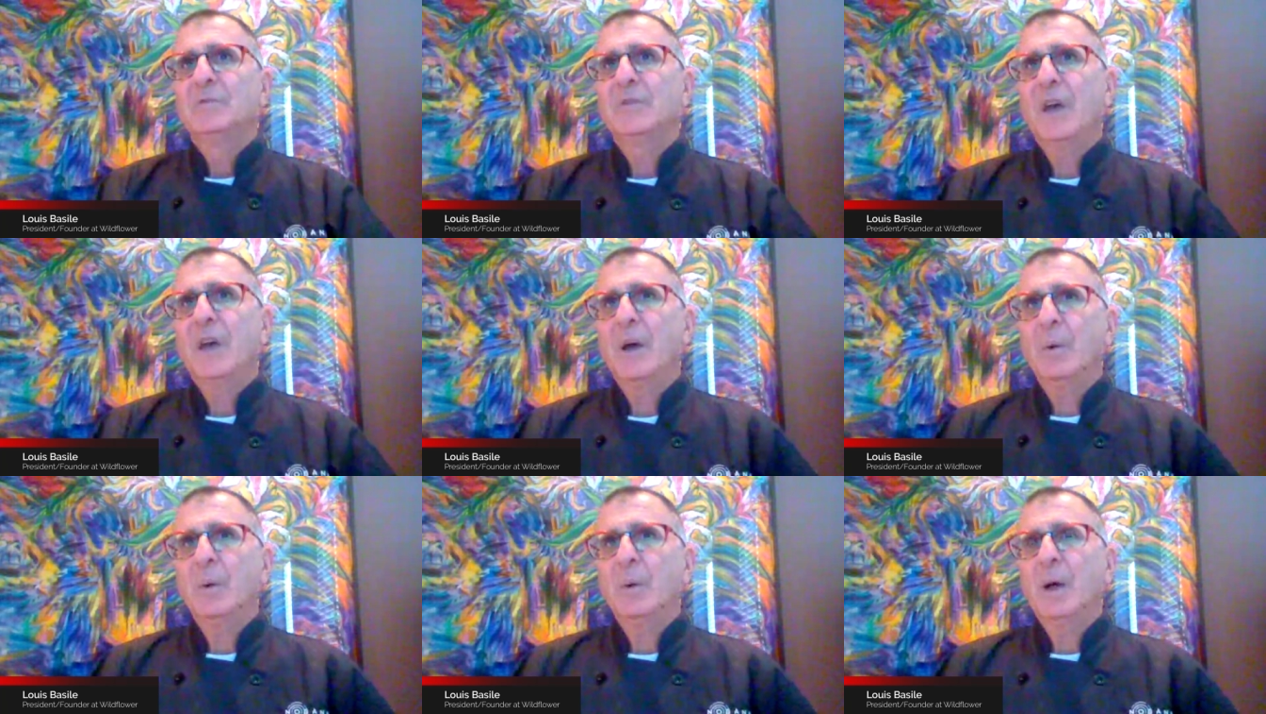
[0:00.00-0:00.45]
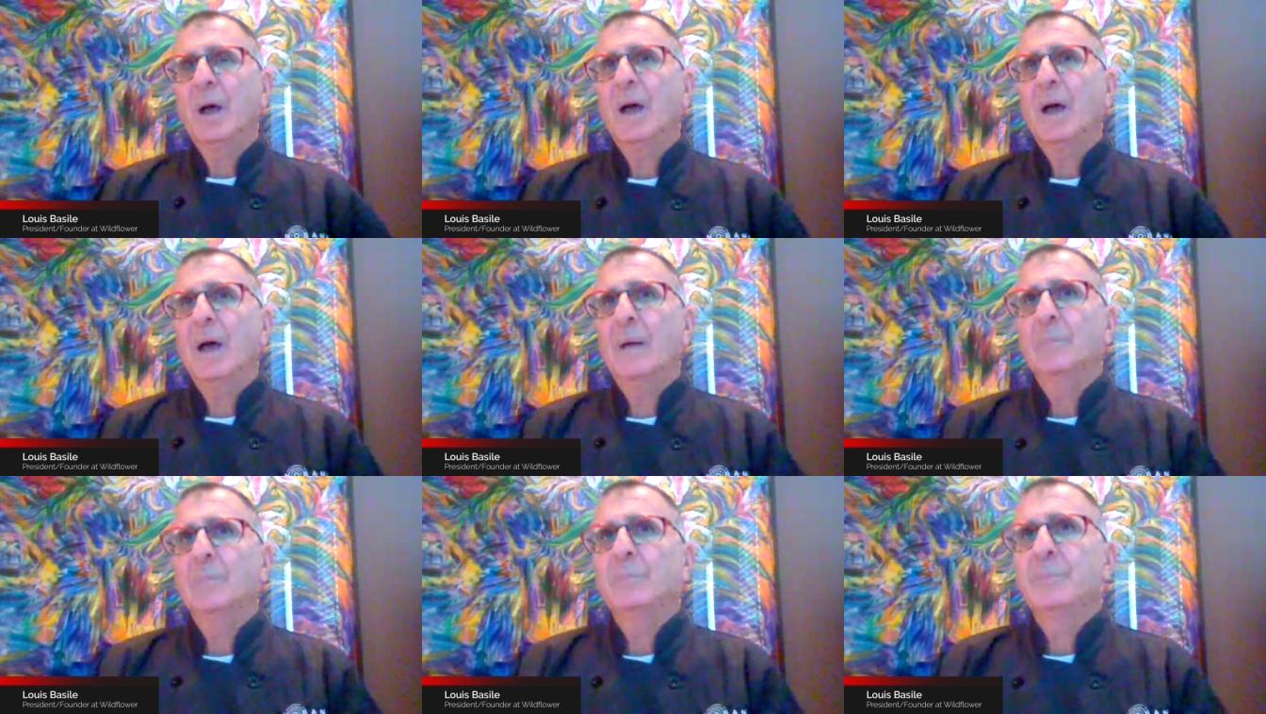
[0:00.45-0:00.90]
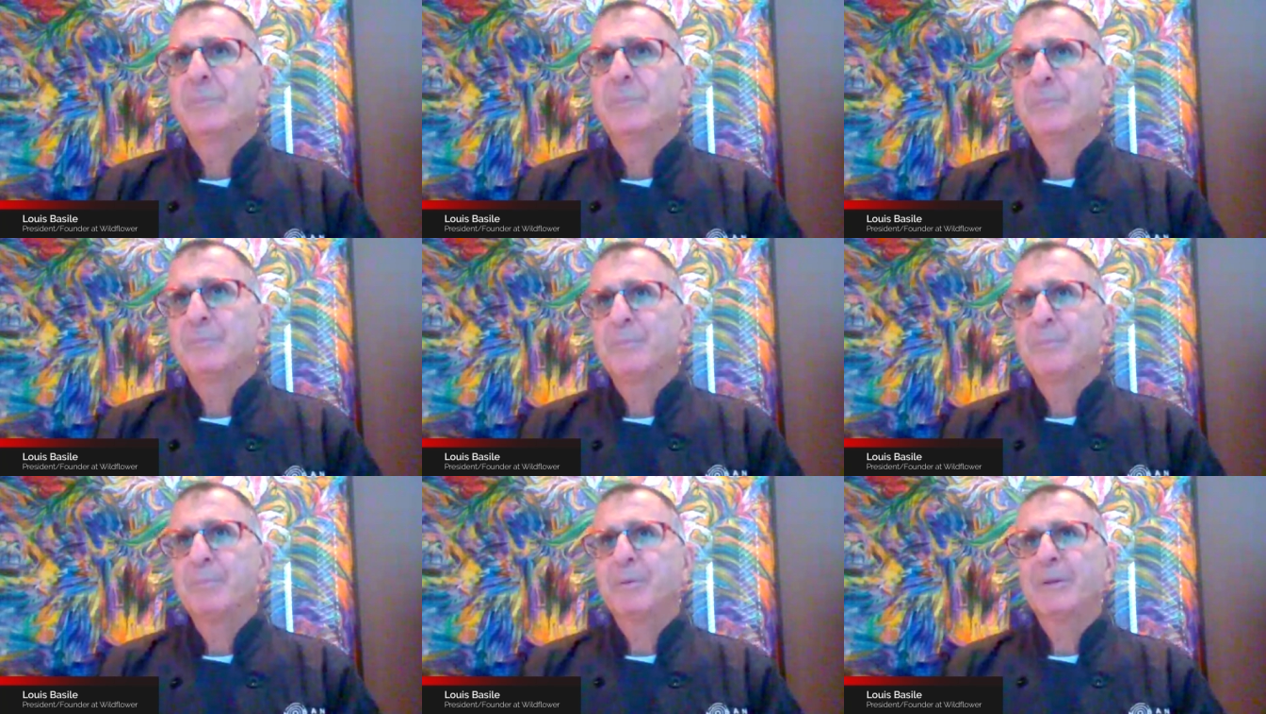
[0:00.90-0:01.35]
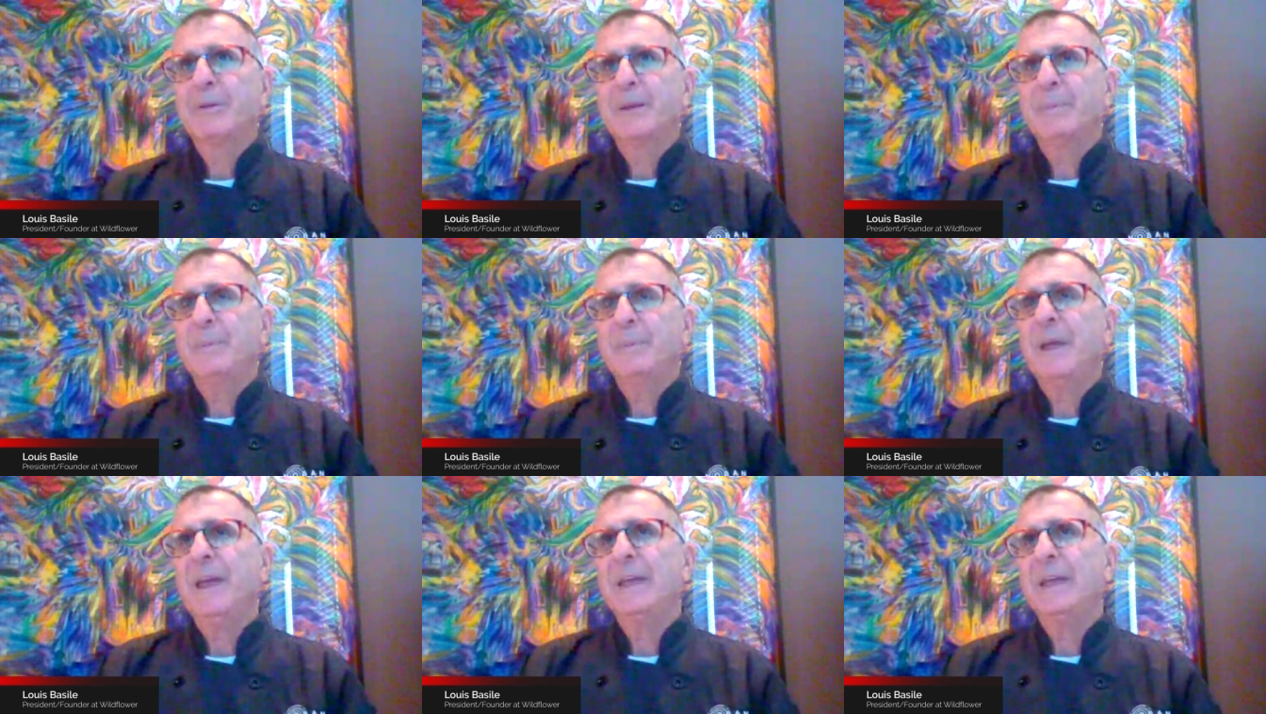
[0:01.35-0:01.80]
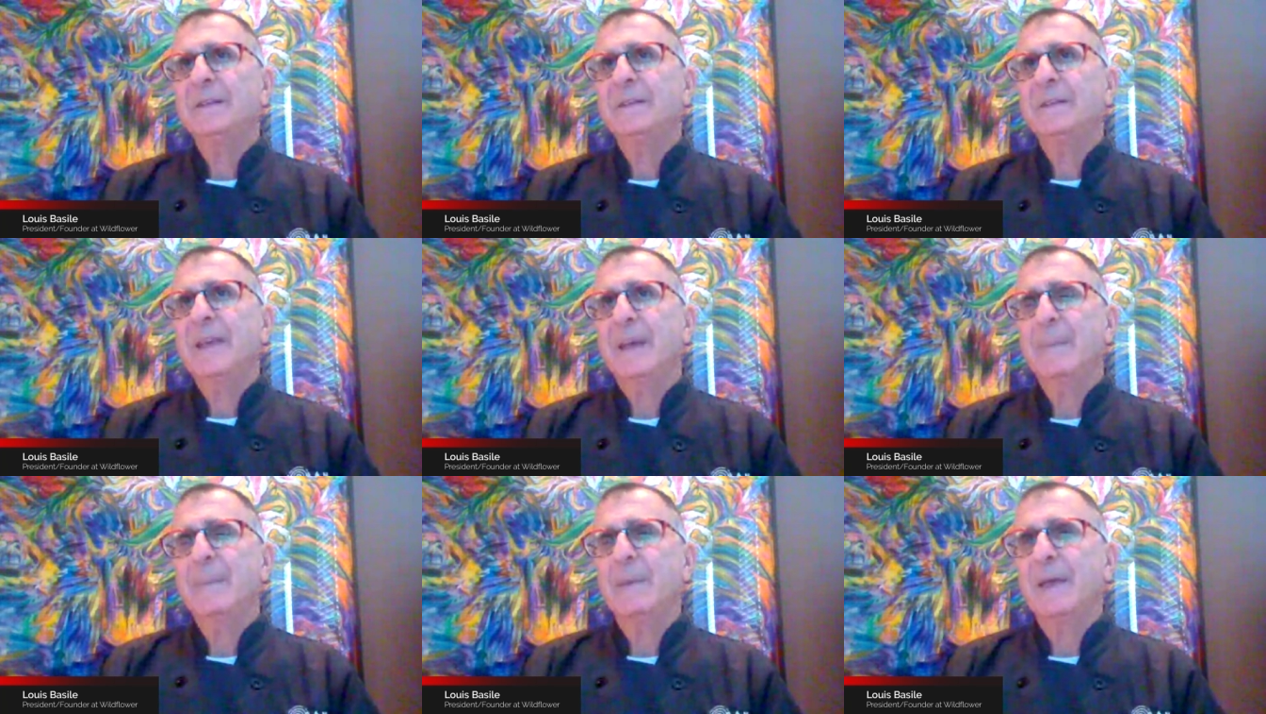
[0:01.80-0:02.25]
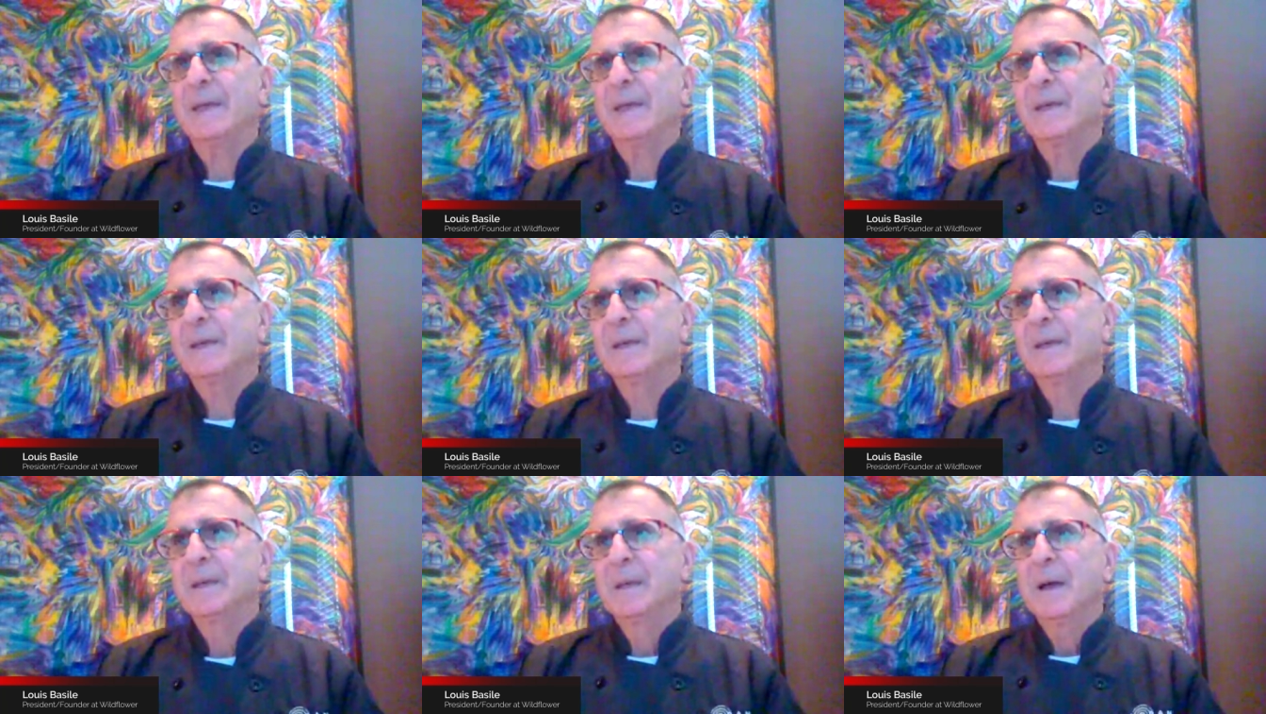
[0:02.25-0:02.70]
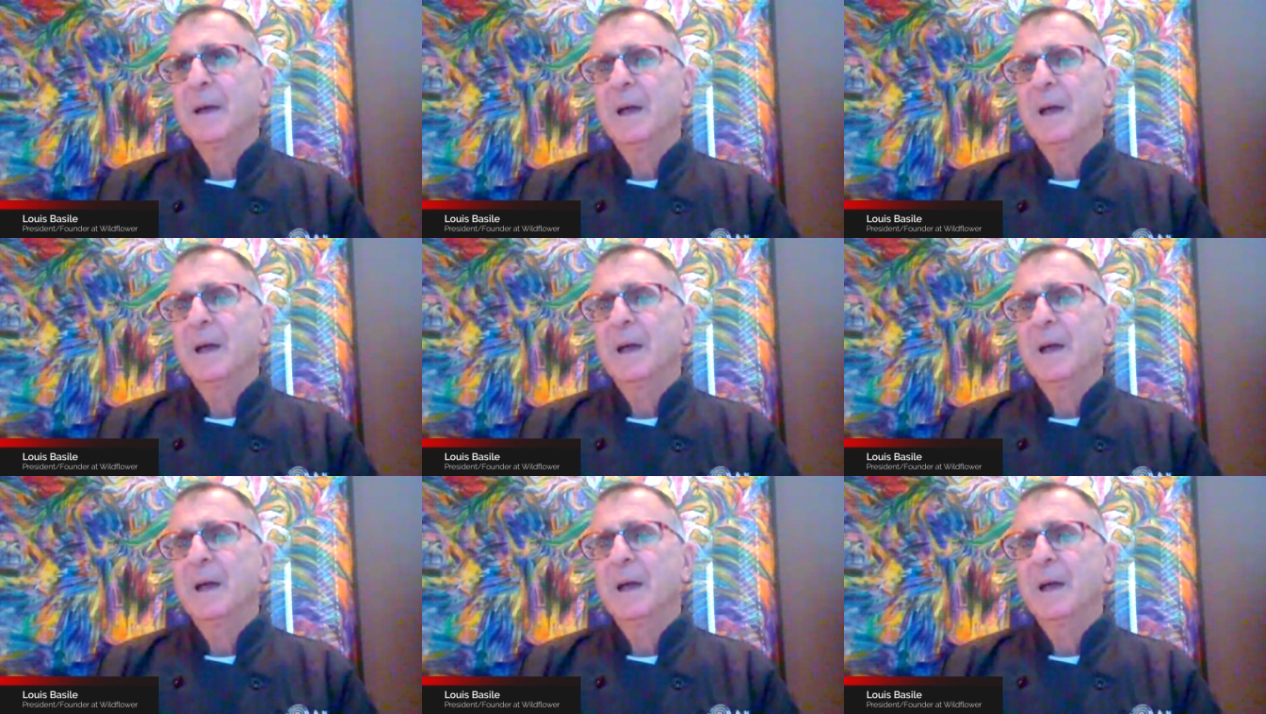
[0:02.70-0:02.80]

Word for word: So um, pre-pandemic,